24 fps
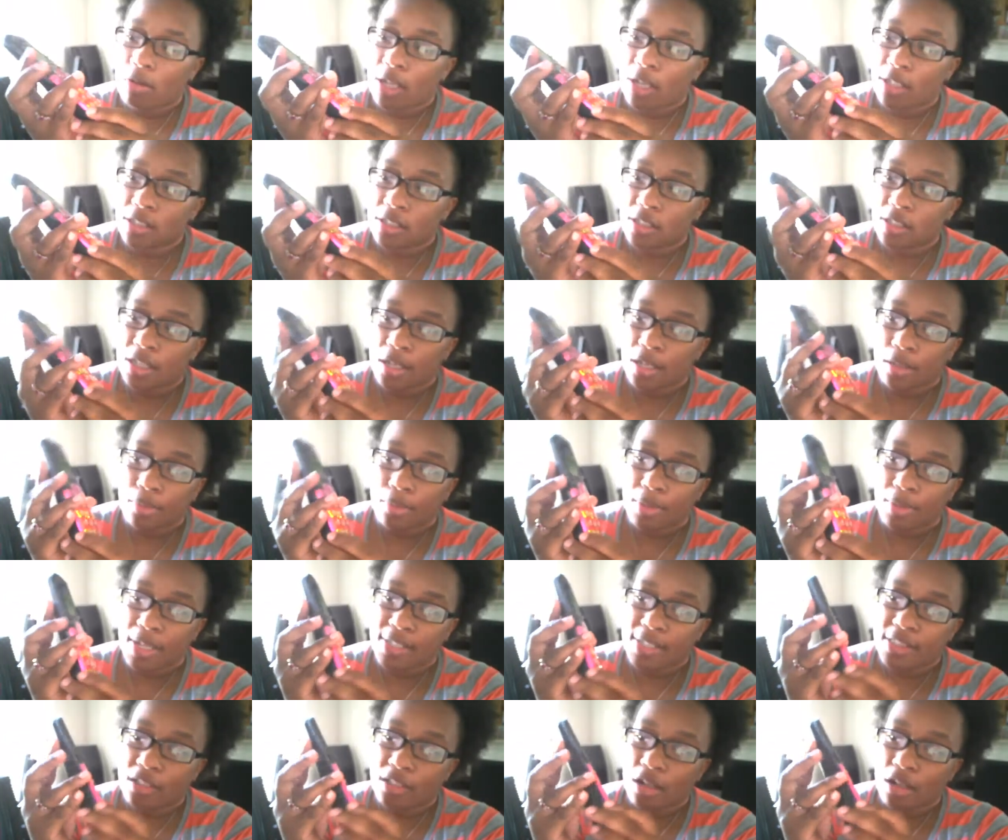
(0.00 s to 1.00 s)
like to take the
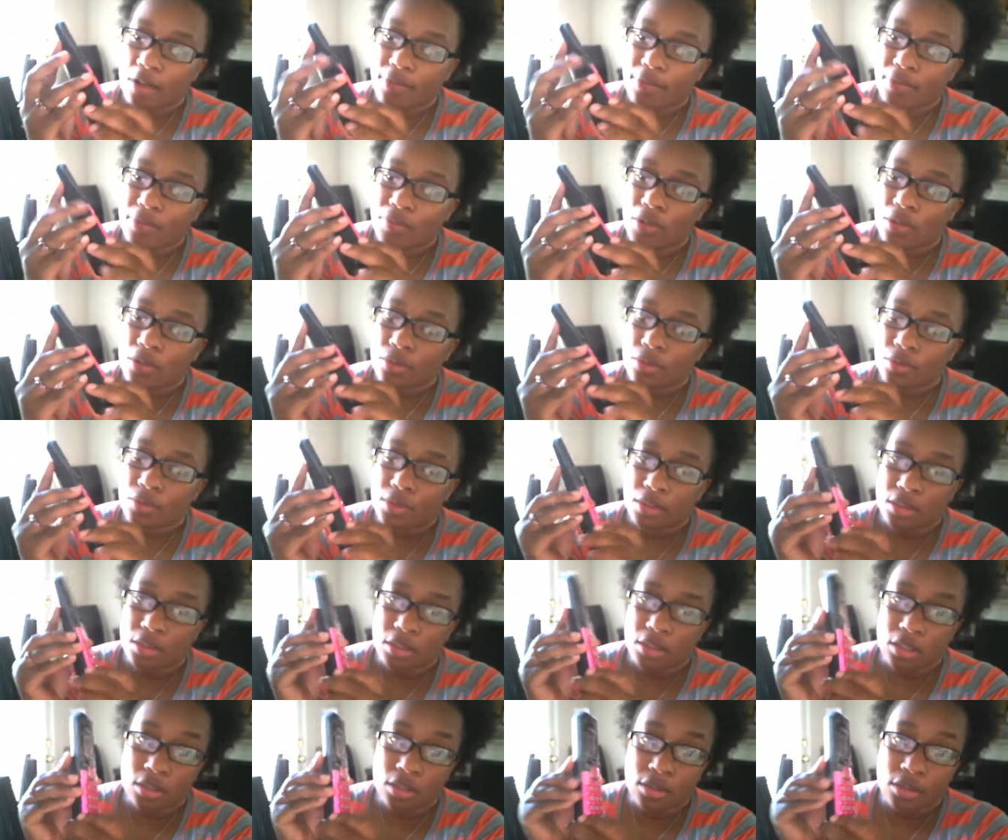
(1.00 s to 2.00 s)
plastic off the phones
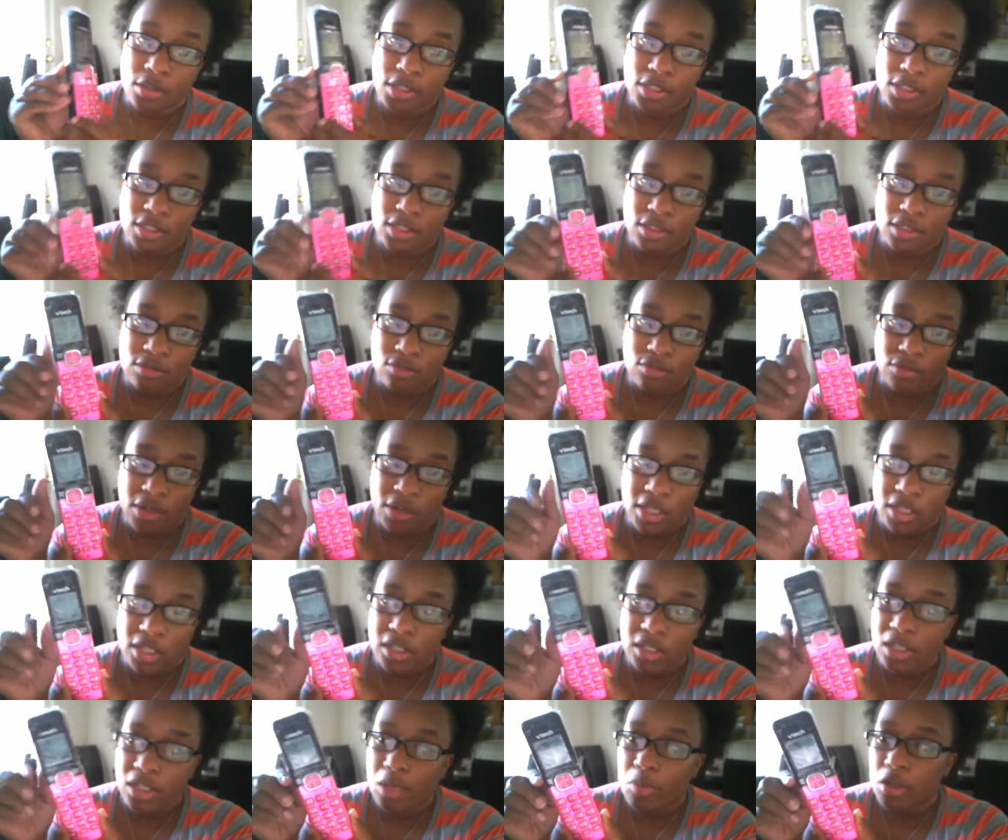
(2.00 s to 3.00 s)
until it's ready
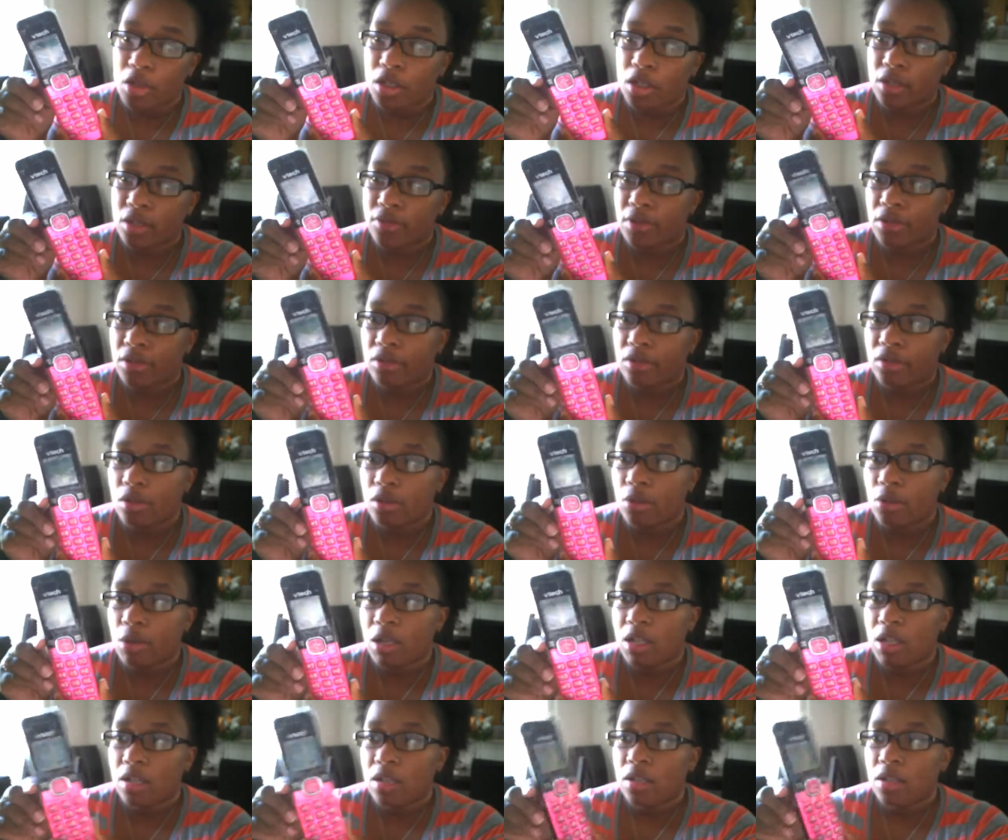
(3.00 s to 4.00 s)
to come off. I don't know
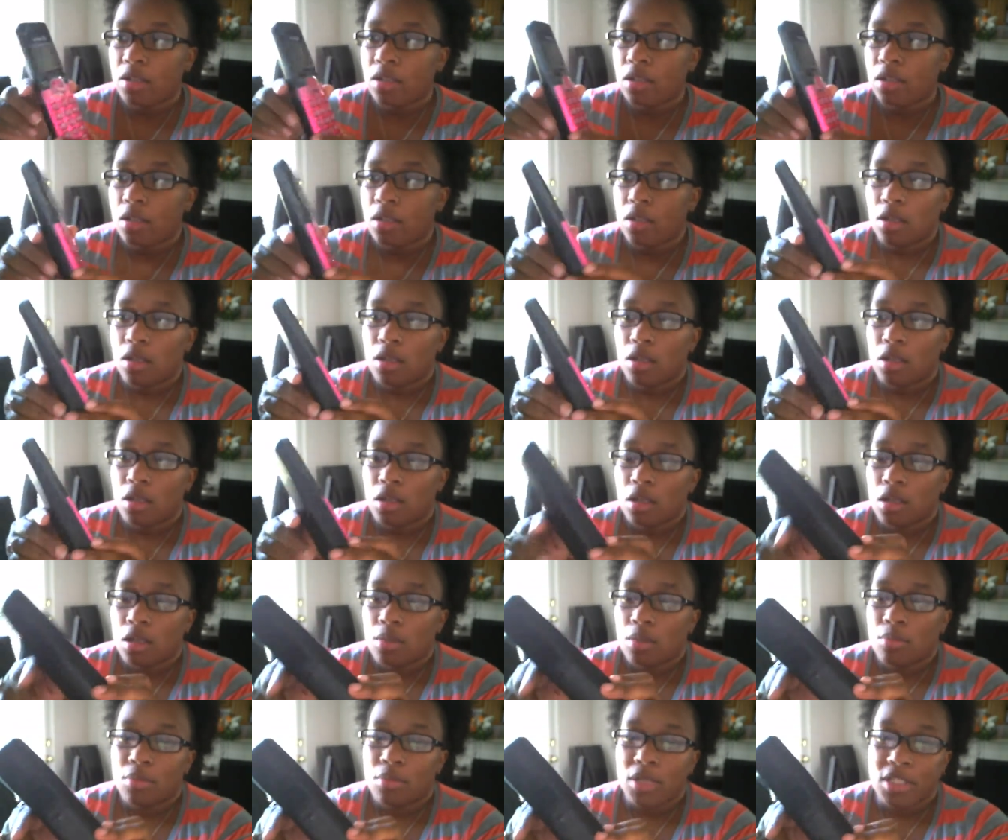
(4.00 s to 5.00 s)
why.
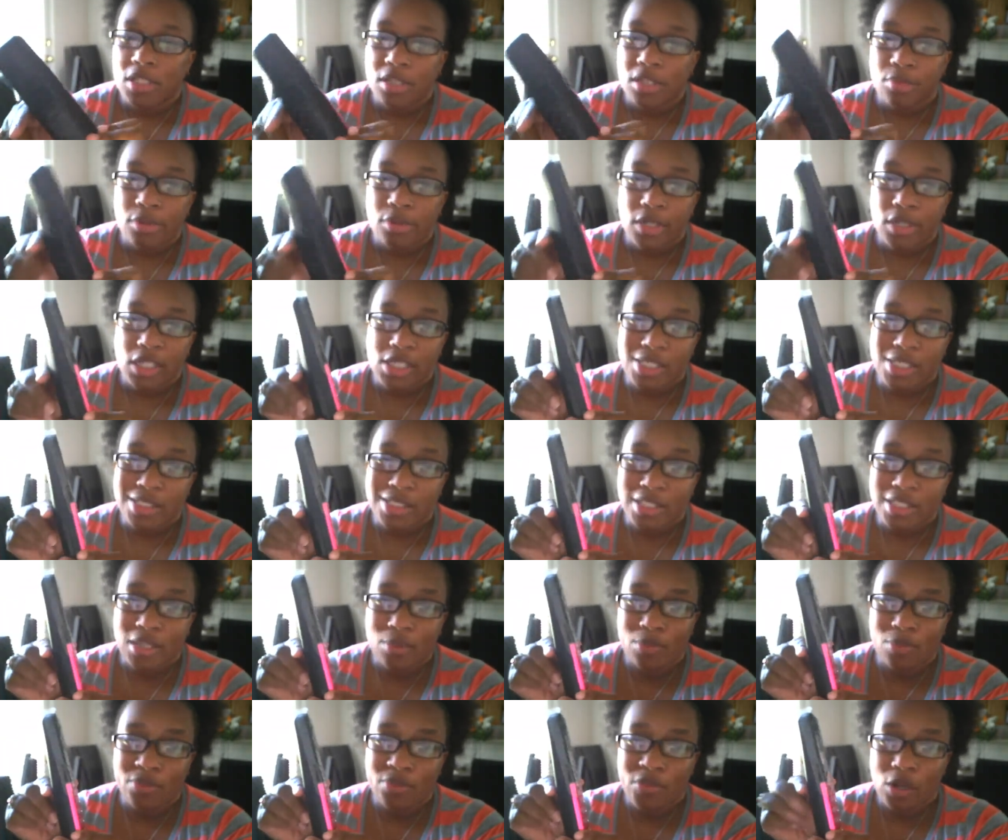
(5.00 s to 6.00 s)
But it's a pretty
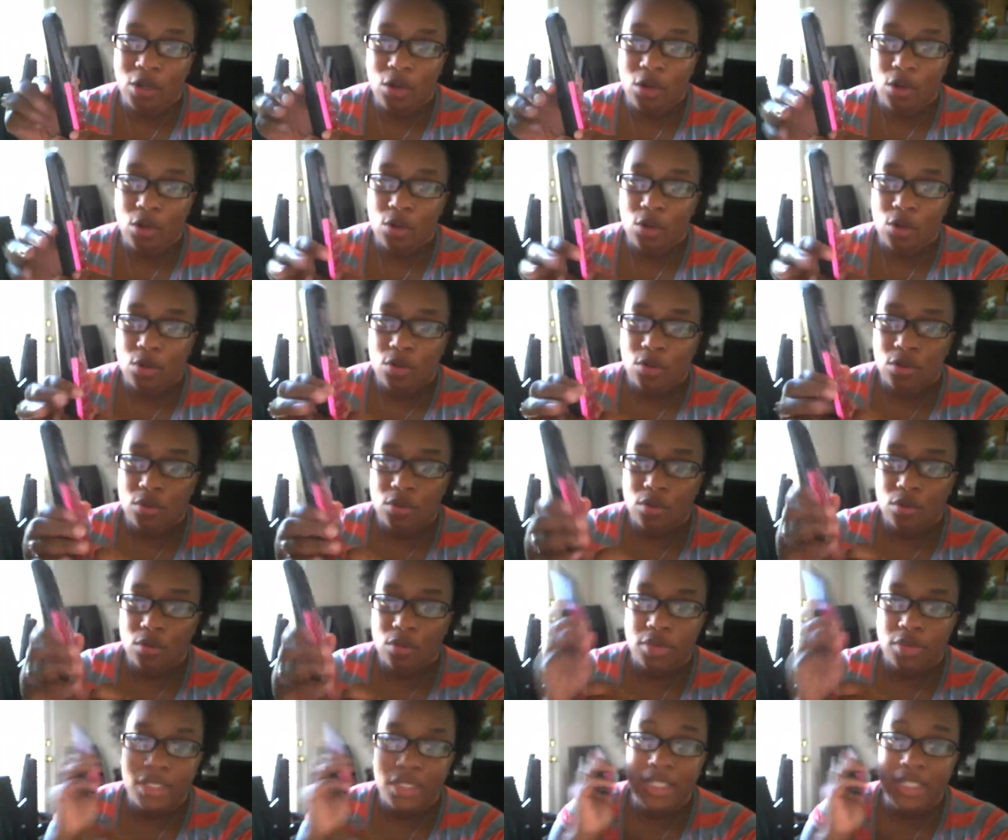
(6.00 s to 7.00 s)
slim phone.
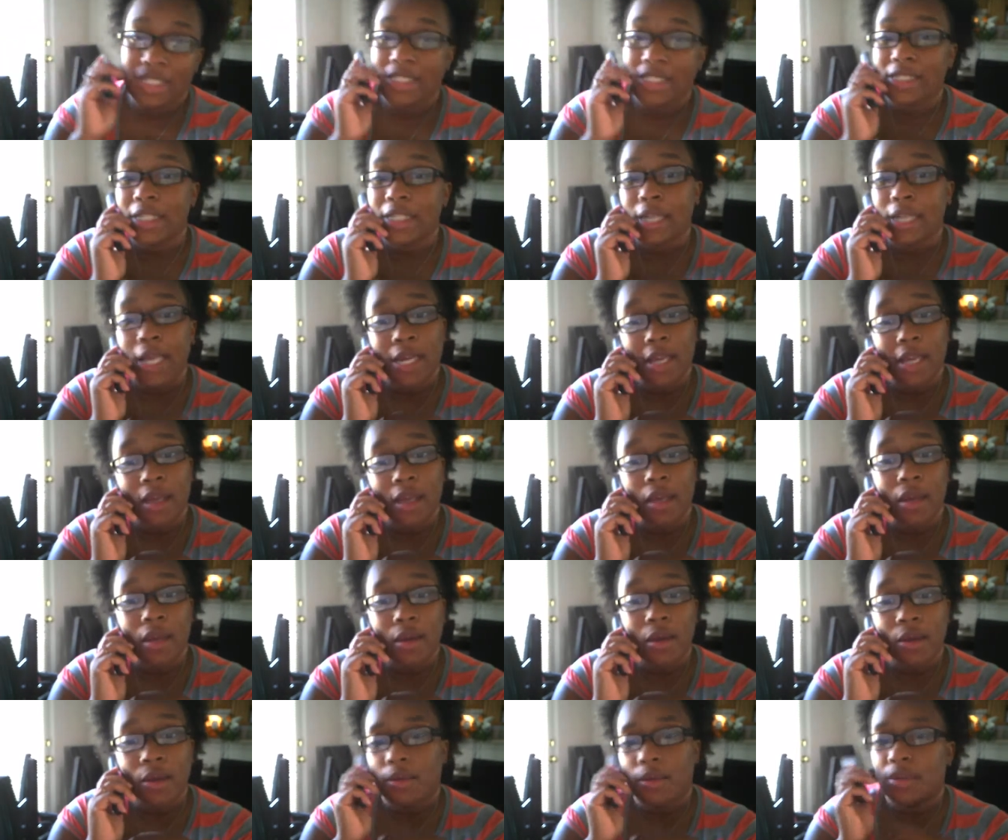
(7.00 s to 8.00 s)
Pretty easy.
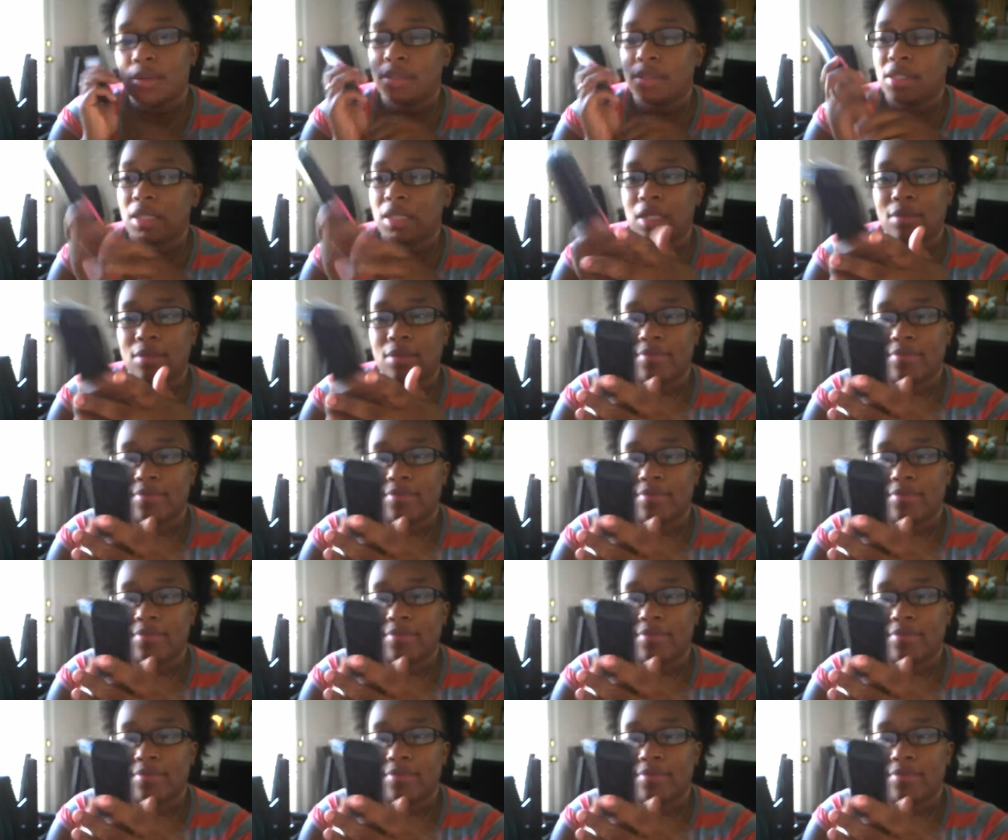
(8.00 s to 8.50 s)
Hello. See.